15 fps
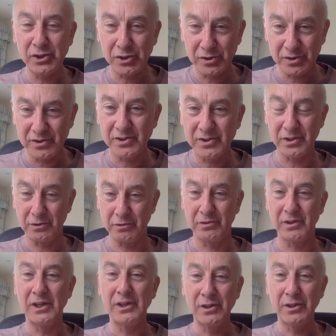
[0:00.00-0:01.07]
should do.
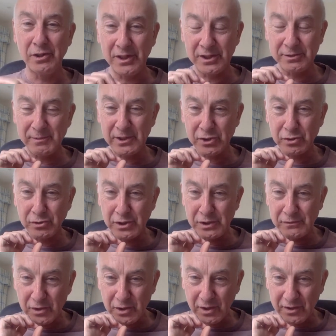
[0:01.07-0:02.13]
You need to make sure
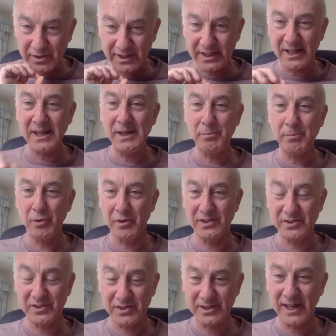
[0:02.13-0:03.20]
you've got the key
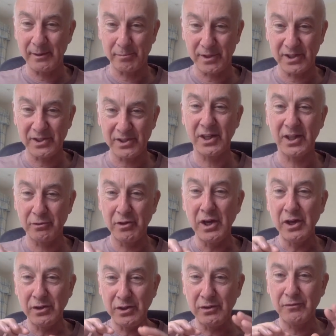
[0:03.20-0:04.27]
points established, so
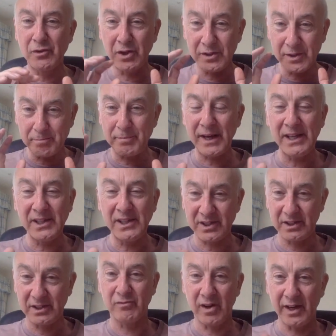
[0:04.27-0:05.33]
you've got the
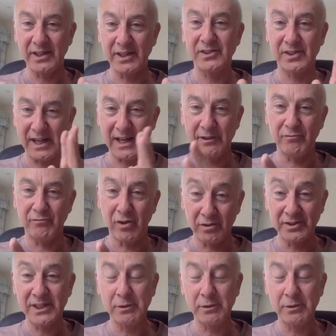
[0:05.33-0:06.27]
basic rights and wrongs.